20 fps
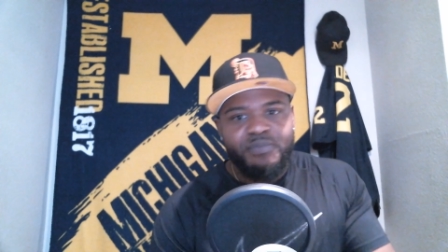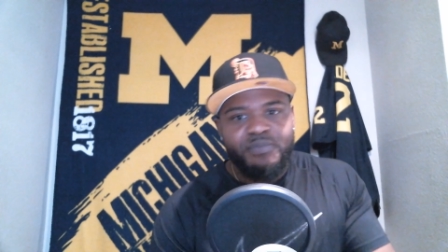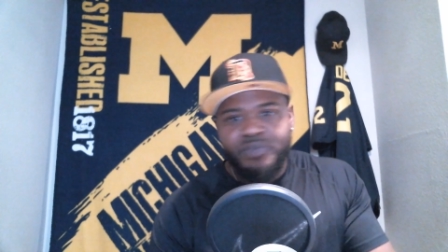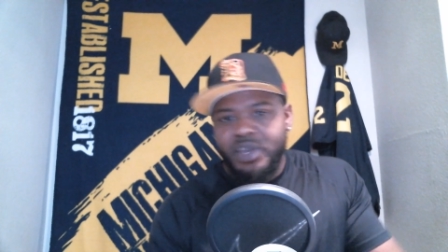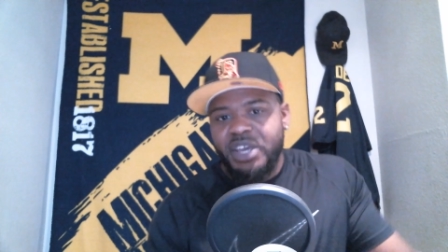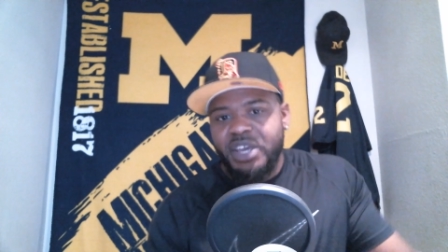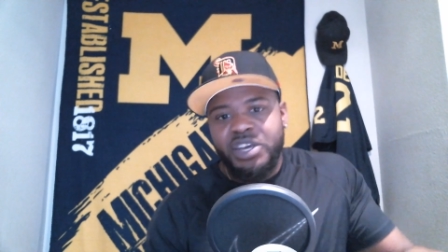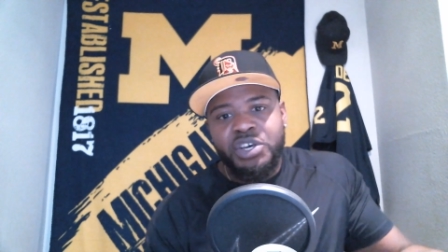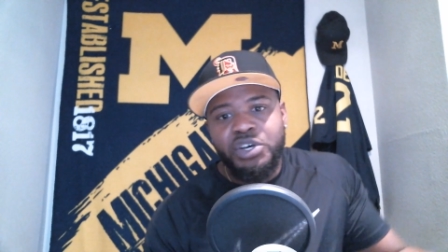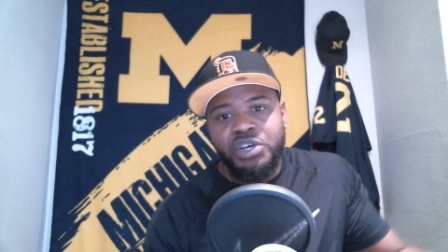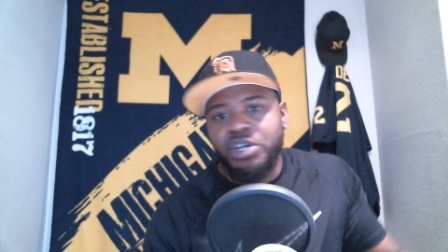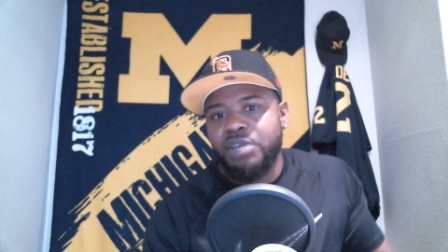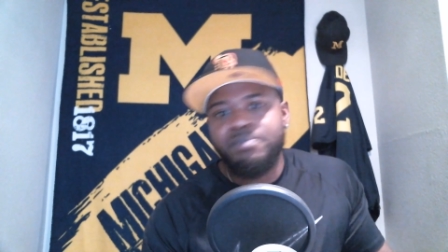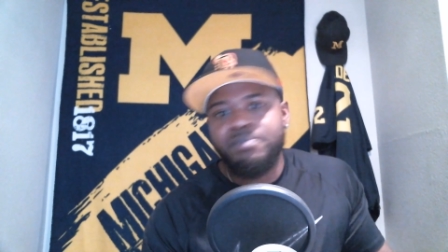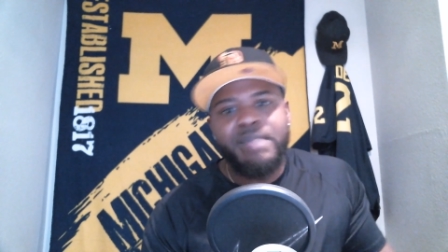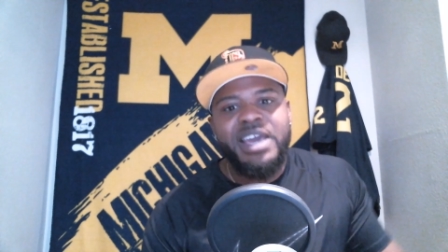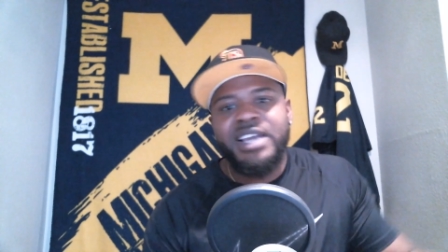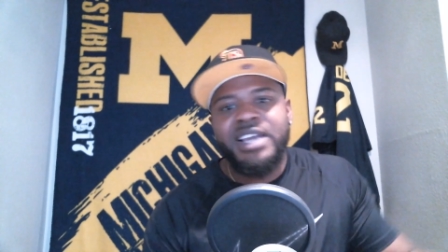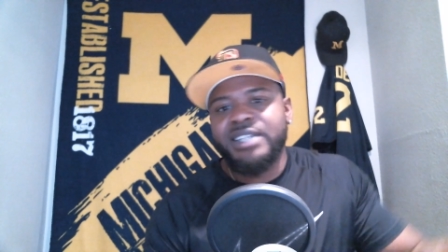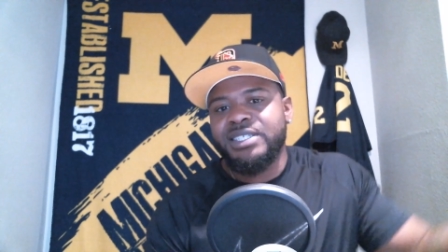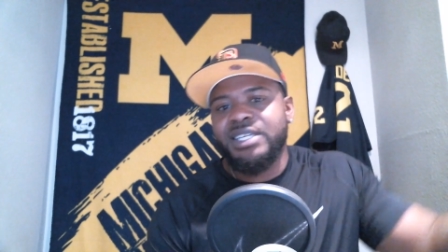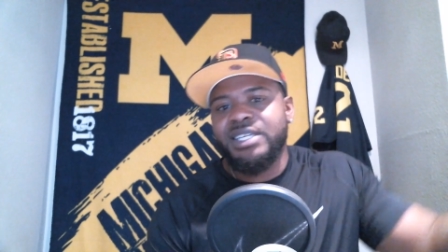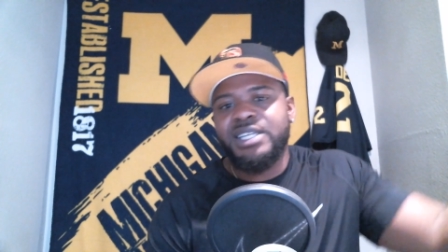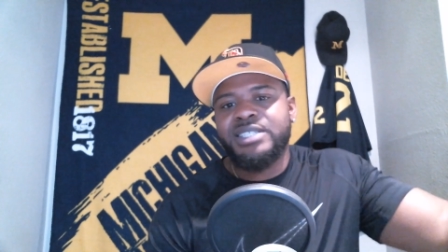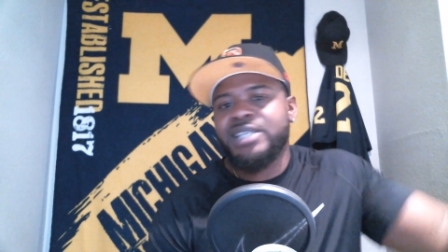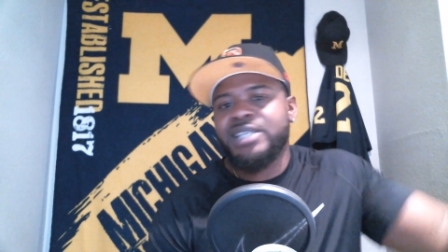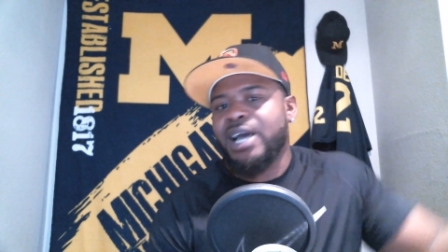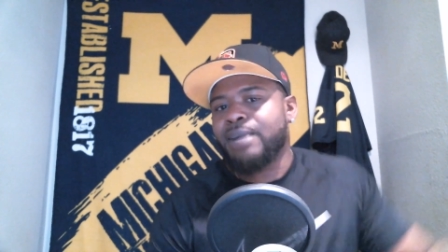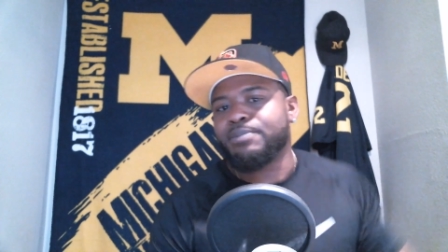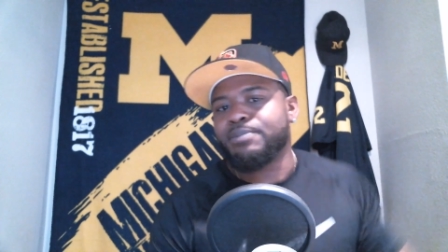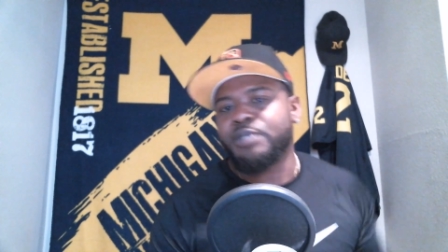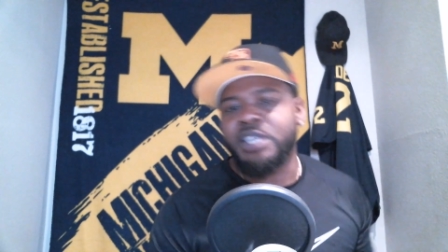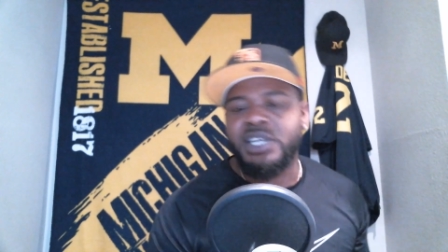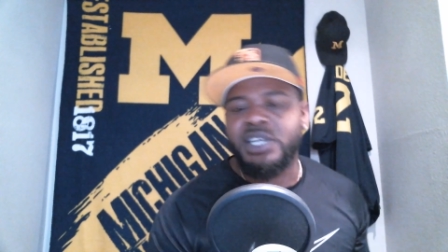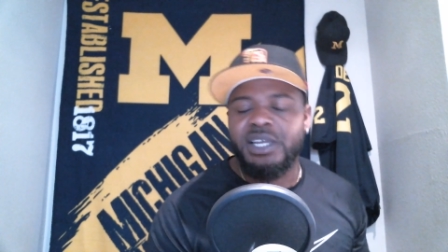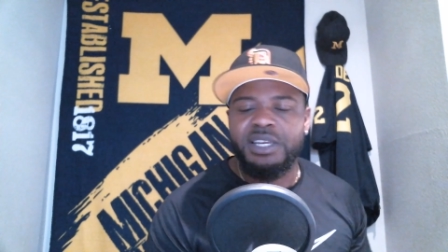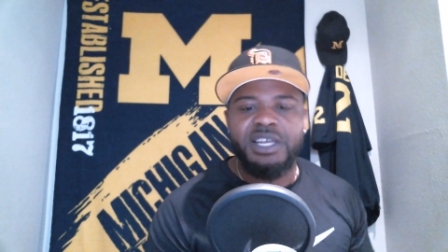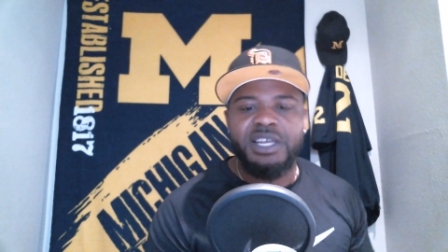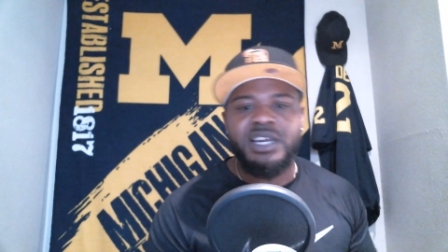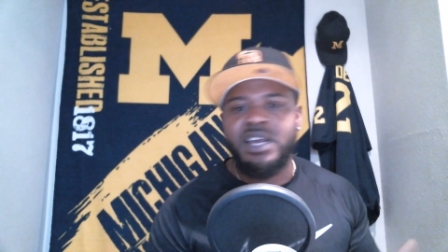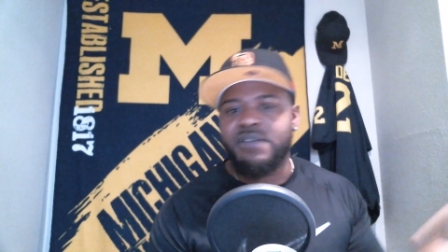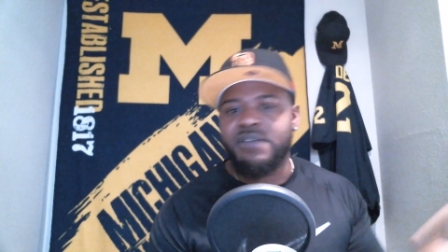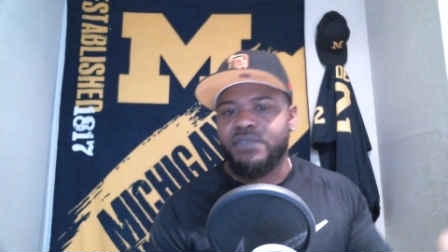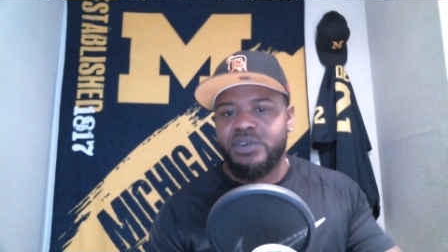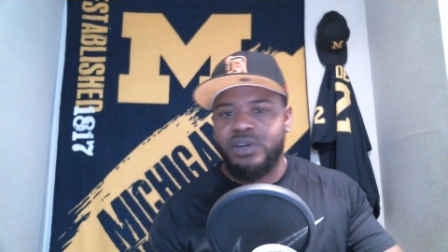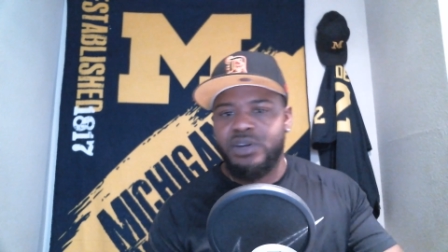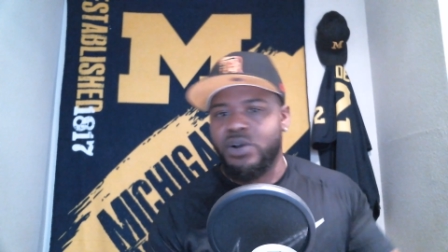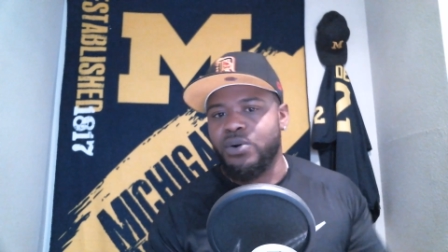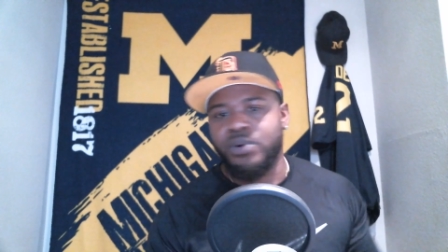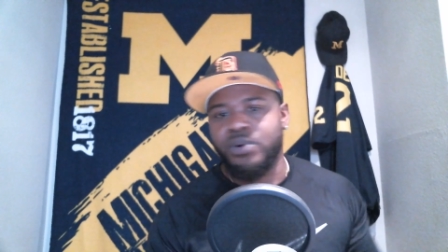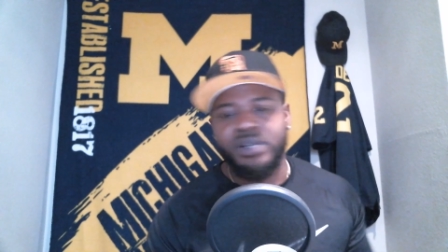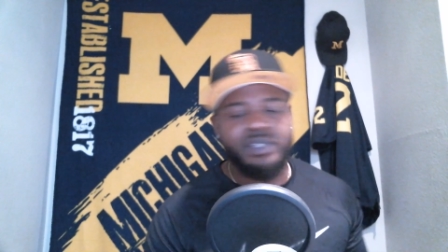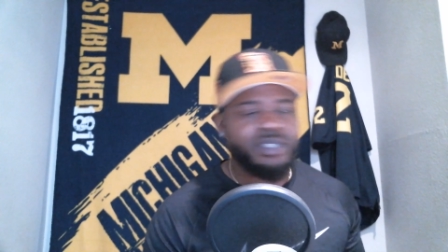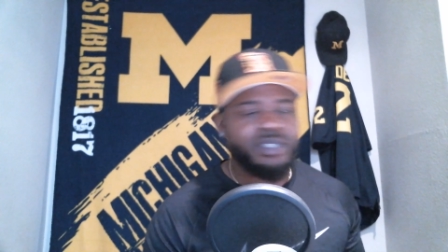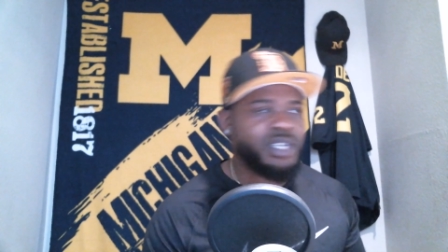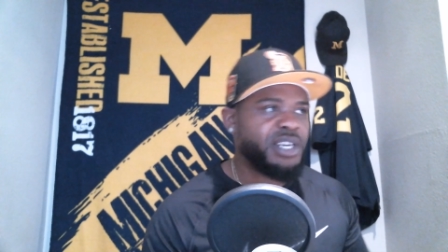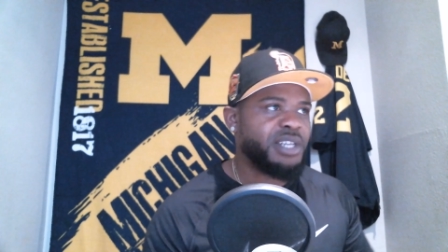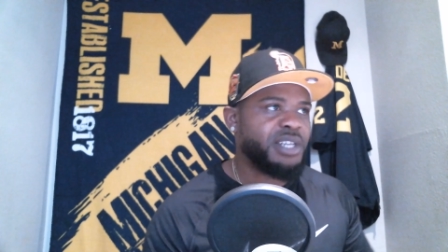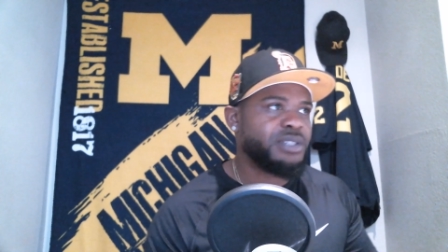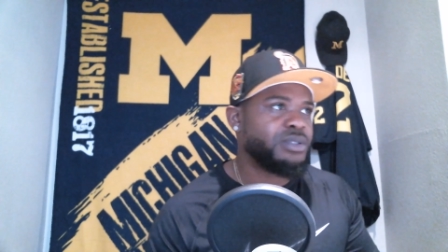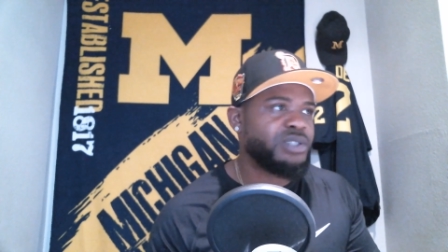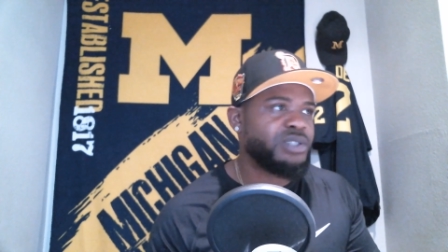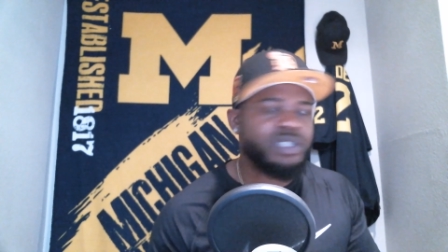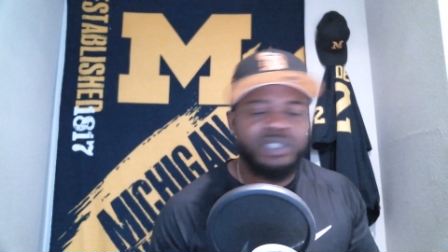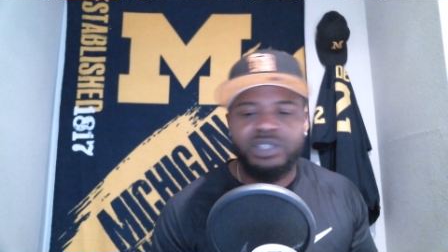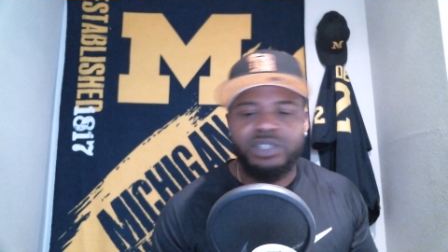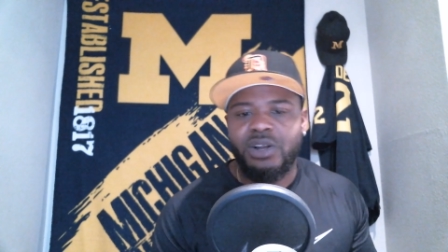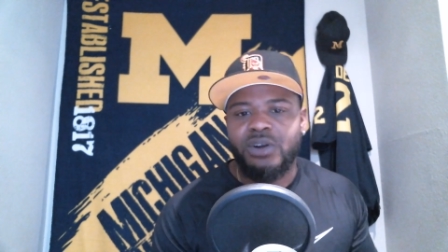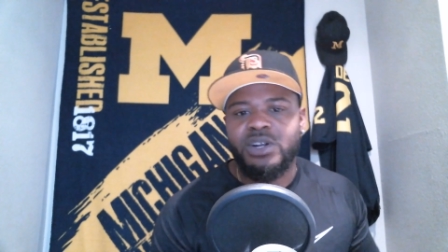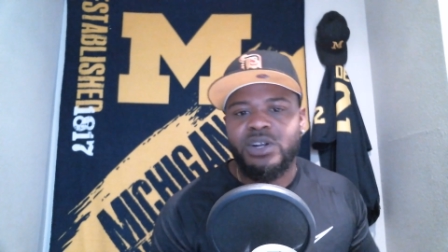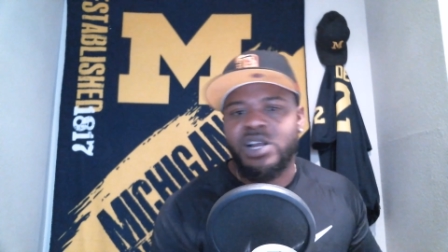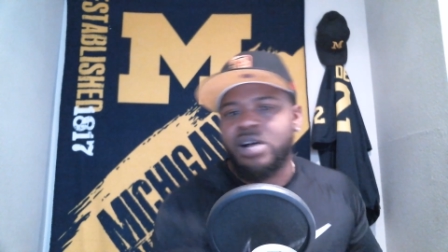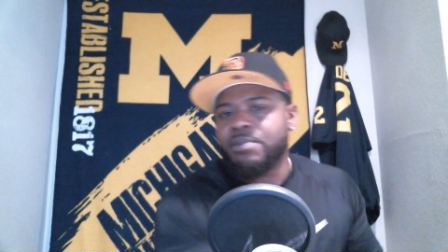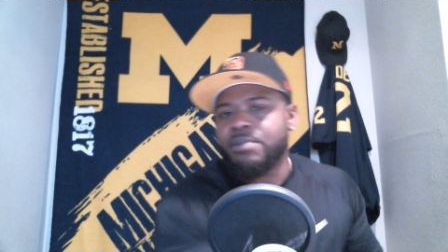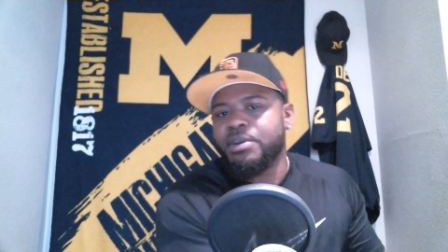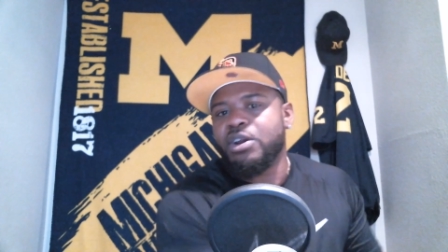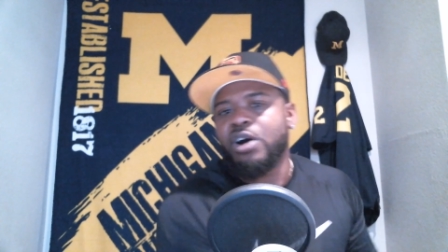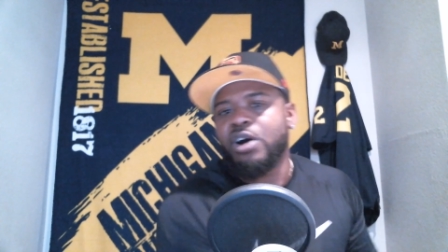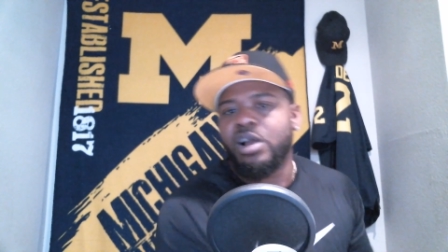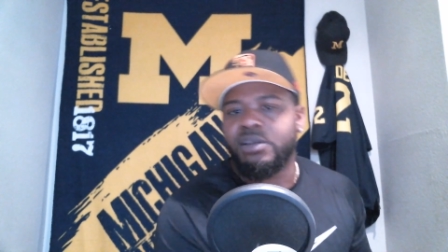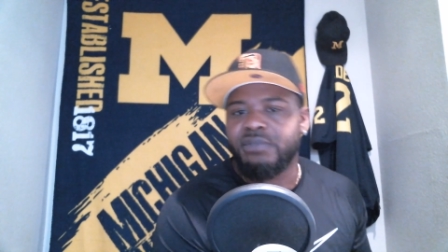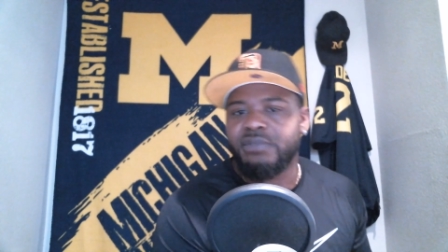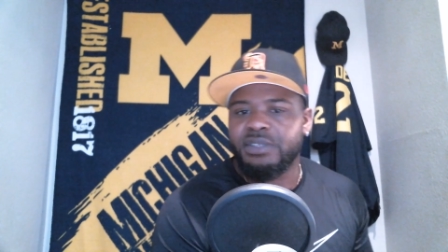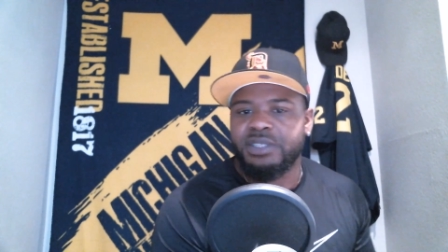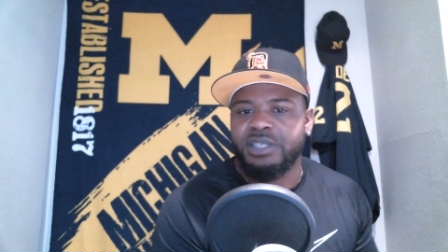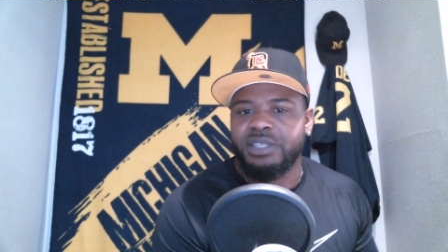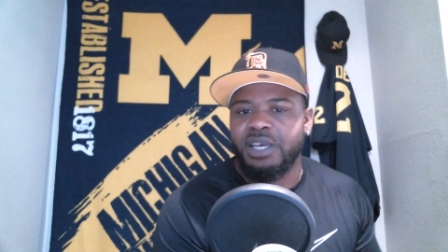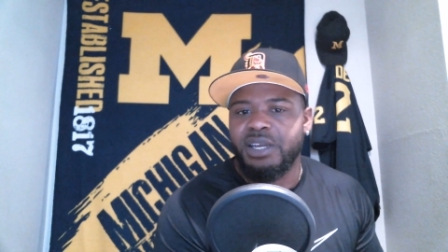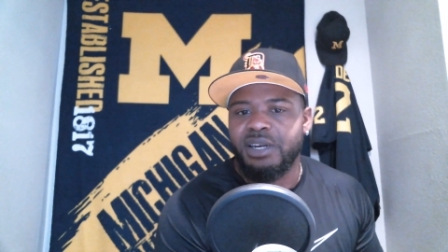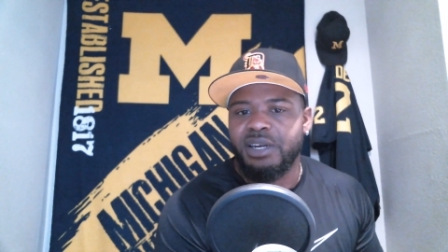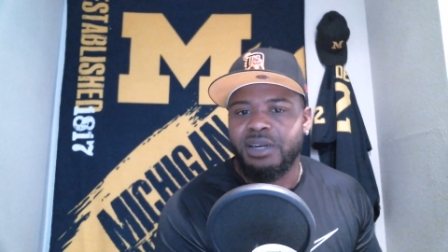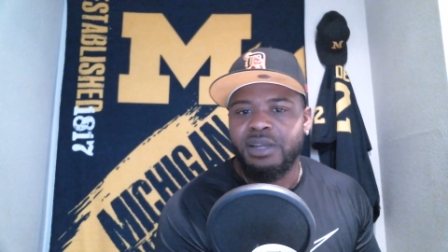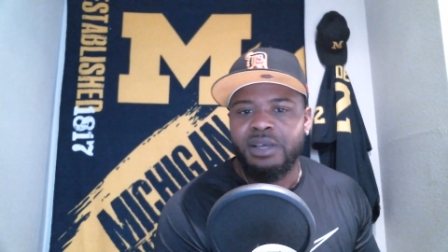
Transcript: It could make it to the top 10. You never know, because kids will just start coming all of a sudden.